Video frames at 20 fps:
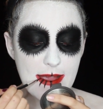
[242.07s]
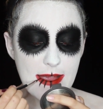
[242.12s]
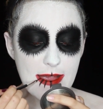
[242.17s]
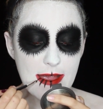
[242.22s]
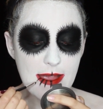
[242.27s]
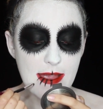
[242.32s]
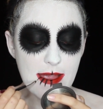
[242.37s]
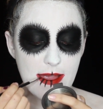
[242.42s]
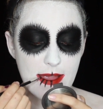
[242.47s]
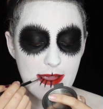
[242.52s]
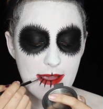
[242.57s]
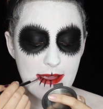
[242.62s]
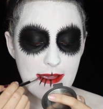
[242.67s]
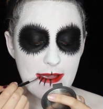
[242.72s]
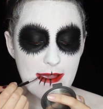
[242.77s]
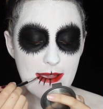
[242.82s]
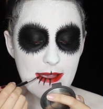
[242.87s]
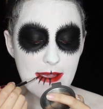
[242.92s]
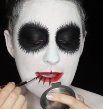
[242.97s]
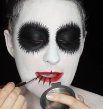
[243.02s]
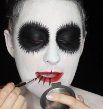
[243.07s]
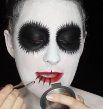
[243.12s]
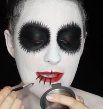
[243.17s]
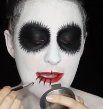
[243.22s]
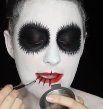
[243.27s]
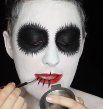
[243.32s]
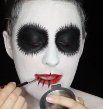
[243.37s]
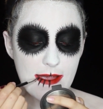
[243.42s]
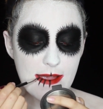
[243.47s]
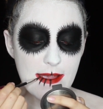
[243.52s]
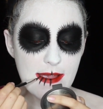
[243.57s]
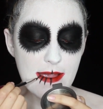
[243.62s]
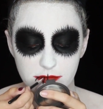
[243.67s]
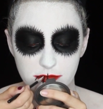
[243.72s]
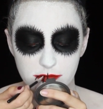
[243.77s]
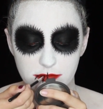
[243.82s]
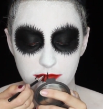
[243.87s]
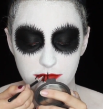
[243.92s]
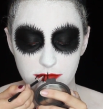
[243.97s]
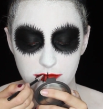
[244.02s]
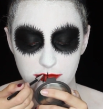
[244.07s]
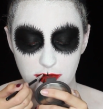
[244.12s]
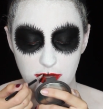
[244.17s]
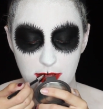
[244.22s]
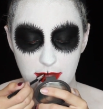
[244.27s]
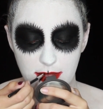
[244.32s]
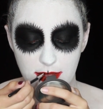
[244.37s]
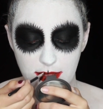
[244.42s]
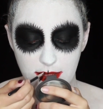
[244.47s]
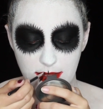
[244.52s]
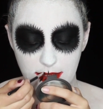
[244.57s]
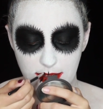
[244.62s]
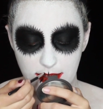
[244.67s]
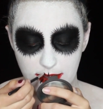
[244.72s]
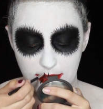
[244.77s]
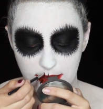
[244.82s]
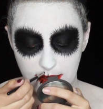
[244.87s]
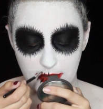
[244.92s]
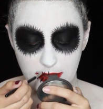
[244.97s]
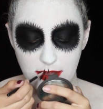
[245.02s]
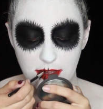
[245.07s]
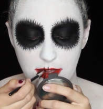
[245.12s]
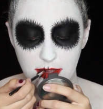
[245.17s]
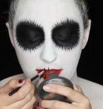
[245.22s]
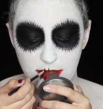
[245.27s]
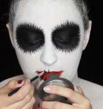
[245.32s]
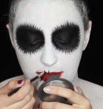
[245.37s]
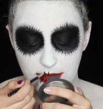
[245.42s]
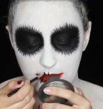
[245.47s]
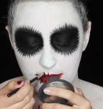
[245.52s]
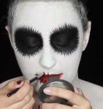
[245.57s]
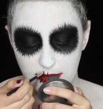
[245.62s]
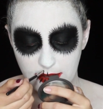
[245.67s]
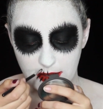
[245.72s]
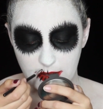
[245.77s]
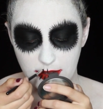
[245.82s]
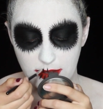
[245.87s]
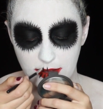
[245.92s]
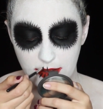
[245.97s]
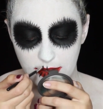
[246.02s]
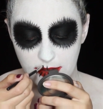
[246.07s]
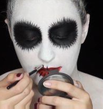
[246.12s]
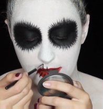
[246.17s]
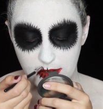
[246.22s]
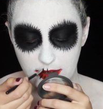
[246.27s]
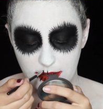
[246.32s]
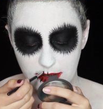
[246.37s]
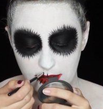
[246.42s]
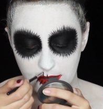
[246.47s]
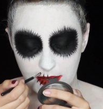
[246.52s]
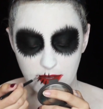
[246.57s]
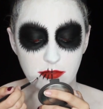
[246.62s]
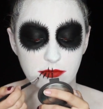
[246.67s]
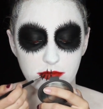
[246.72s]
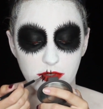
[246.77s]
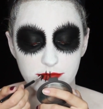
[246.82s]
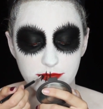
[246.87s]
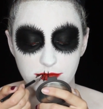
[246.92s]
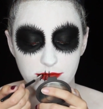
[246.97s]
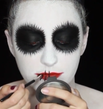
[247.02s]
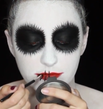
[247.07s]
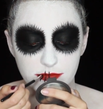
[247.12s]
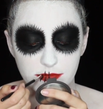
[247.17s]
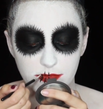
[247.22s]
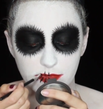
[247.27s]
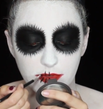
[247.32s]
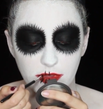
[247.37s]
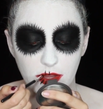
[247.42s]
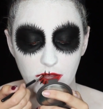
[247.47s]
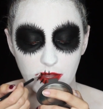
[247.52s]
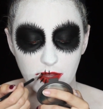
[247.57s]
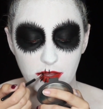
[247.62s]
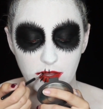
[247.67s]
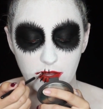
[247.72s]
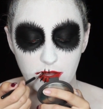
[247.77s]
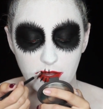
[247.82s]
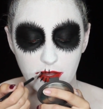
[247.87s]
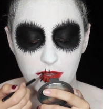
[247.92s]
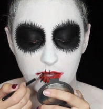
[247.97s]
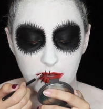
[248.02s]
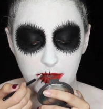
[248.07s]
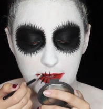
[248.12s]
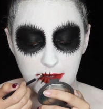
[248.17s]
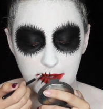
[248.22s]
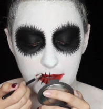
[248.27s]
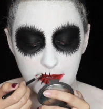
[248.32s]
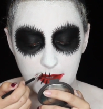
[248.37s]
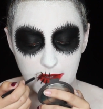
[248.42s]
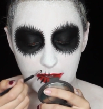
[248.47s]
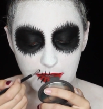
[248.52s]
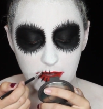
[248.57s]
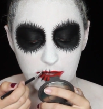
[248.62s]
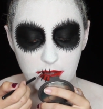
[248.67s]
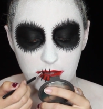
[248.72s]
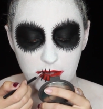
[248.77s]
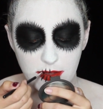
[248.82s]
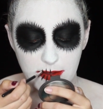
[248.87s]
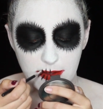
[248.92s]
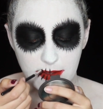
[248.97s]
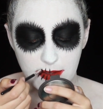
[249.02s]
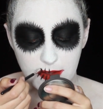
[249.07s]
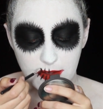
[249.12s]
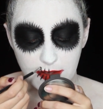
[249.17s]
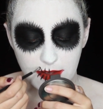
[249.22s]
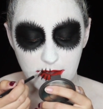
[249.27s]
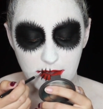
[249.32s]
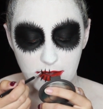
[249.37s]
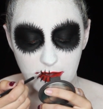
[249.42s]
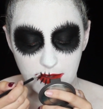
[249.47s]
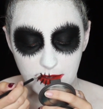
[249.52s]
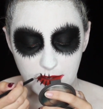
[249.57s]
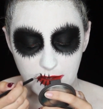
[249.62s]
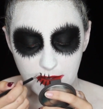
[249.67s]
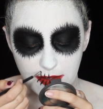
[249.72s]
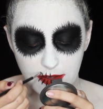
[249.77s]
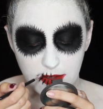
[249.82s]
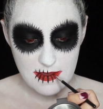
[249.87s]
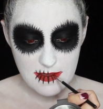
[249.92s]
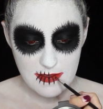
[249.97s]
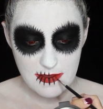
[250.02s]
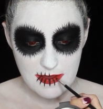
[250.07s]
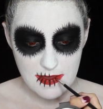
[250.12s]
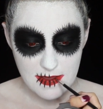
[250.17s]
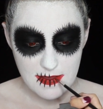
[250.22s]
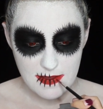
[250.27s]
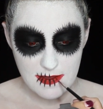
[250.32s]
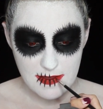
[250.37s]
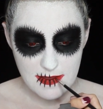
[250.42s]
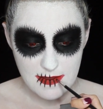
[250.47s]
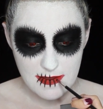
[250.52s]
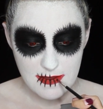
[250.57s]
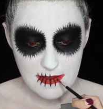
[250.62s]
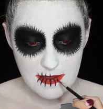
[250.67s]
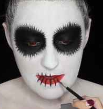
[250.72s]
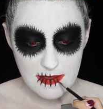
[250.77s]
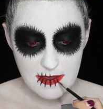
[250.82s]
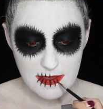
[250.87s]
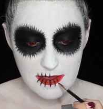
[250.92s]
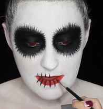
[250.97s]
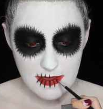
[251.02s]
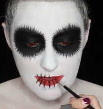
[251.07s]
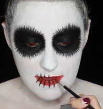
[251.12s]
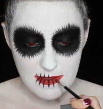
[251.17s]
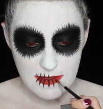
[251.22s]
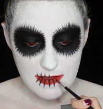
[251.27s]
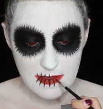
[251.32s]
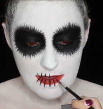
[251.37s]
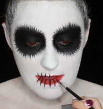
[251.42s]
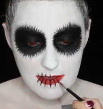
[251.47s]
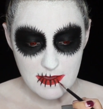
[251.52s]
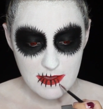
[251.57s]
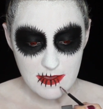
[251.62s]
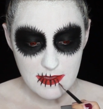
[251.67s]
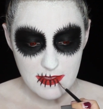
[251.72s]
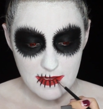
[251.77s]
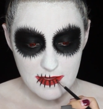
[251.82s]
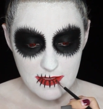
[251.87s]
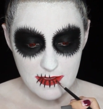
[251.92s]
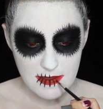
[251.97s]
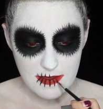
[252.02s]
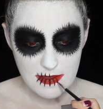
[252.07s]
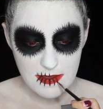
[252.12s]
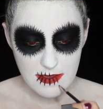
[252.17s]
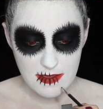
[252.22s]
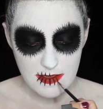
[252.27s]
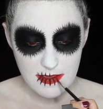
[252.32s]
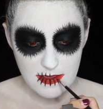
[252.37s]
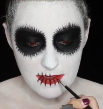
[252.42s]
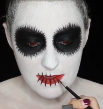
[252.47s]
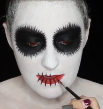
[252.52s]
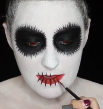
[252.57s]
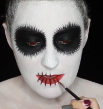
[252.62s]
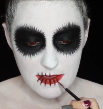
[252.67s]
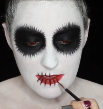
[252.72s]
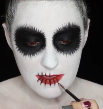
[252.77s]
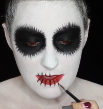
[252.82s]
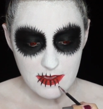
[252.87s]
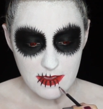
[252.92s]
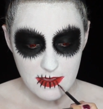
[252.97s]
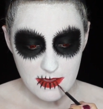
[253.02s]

They're just kind of like spikes. Let's call them spikes. They're just coming out of my mouth. Kind of looks like a spider, spider spikes. I'm gonna shut up now.